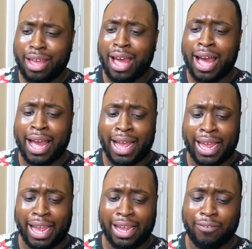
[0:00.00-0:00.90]

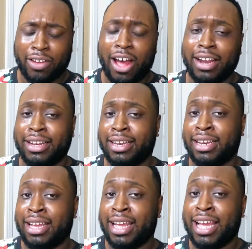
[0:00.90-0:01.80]
I've
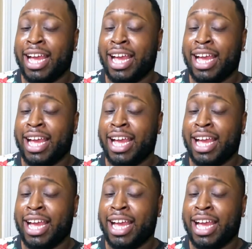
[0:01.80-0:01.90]
gotten